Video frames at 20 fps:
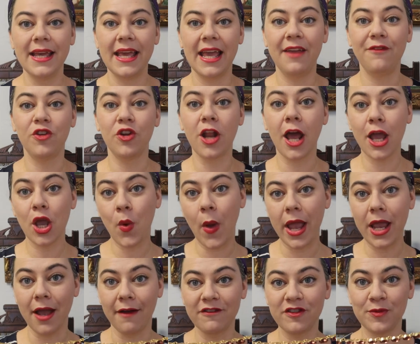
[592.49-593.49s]
If you're not
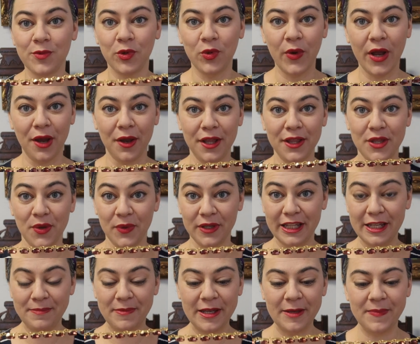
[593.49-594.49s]
quite comfortable wearing the
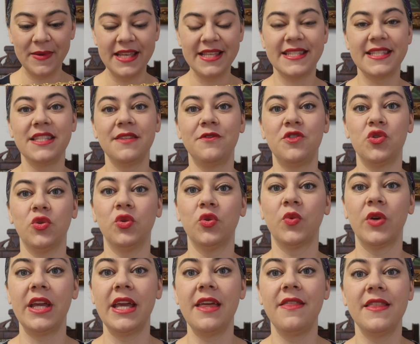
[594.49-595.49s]
really big pieces of
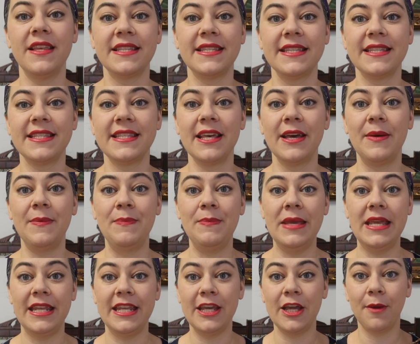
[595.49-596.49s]
jewelry, this is the
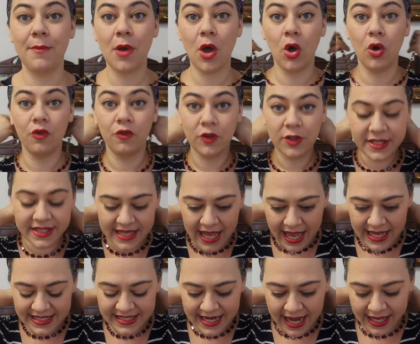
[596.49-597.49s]
medium oval
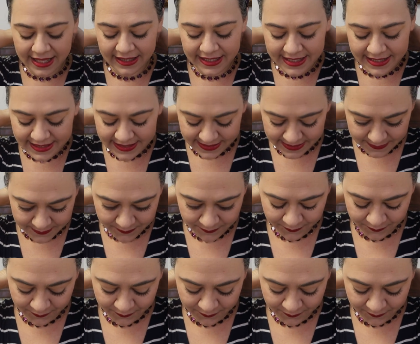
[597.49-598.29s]
size necklace.